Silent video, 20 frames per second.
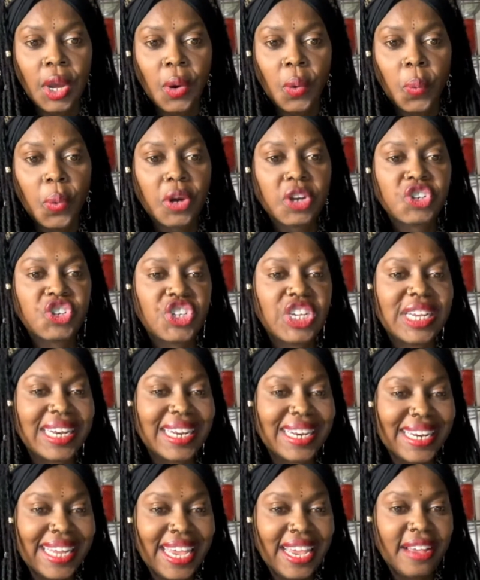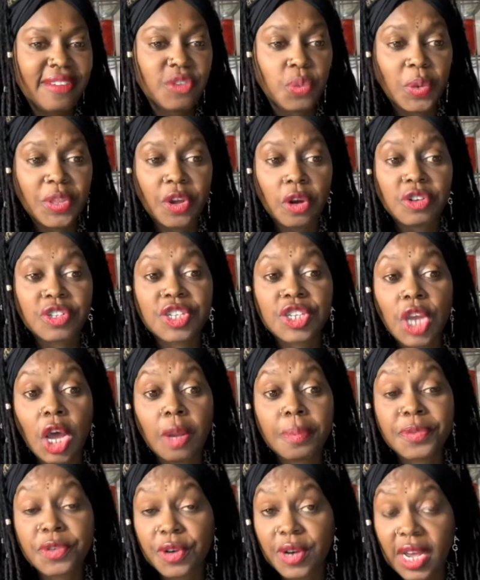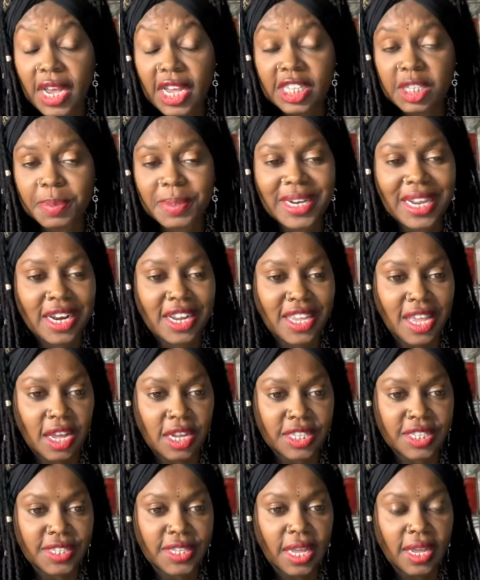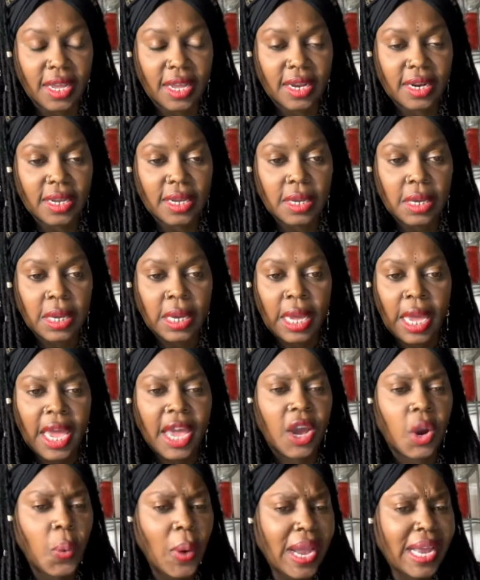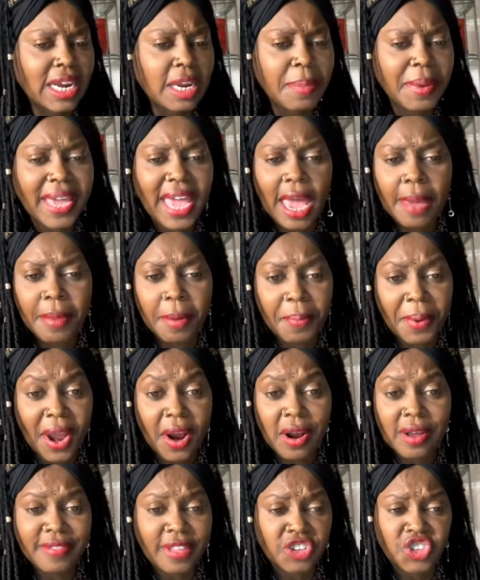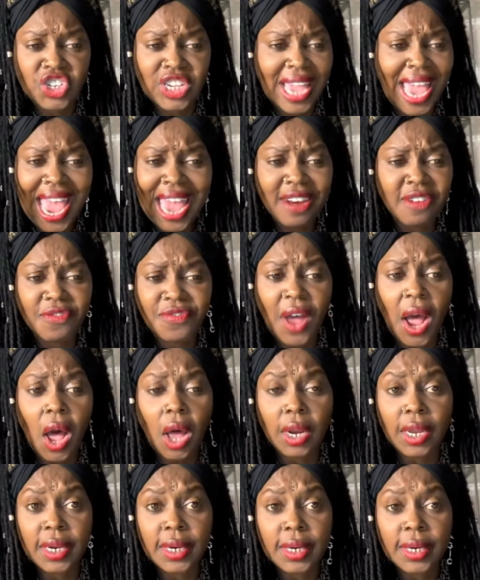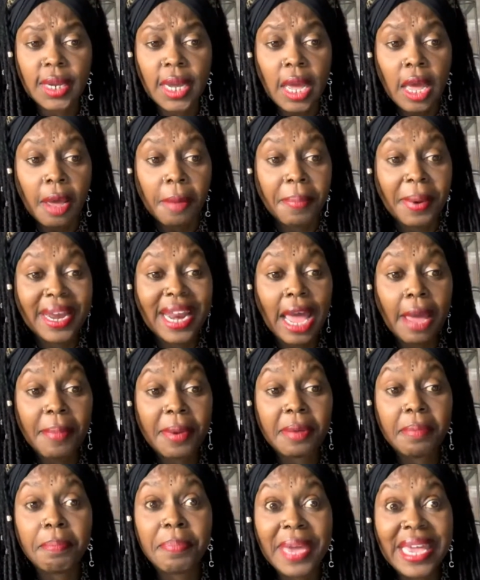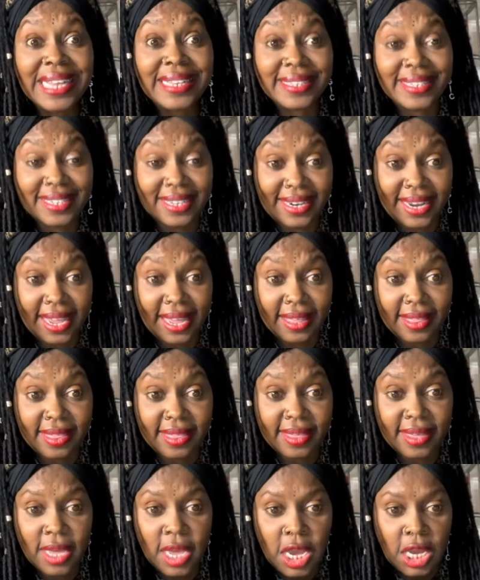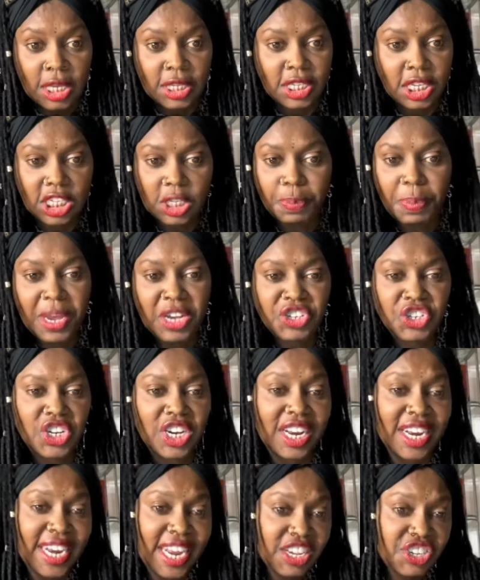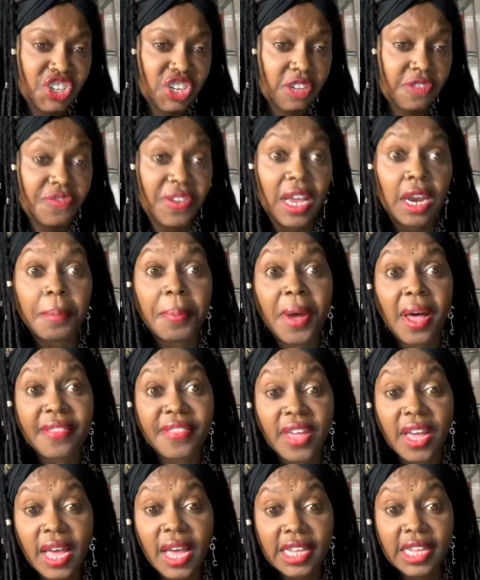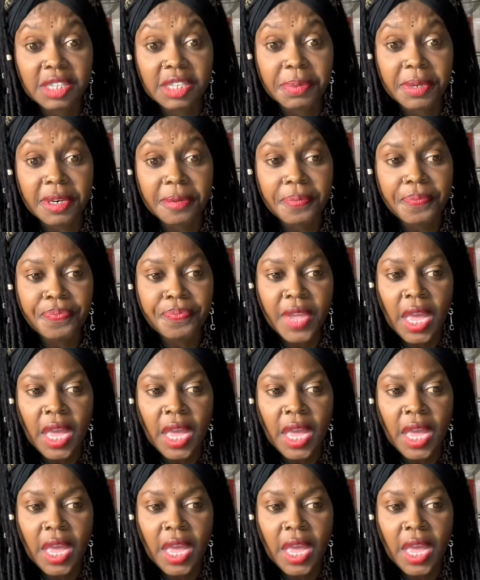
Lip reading: where she lived with her sculptor husband and a young son. It quickly became apparent that she hadn't fallen, but had been beaten to death. Suspicion initially fell upon the husband,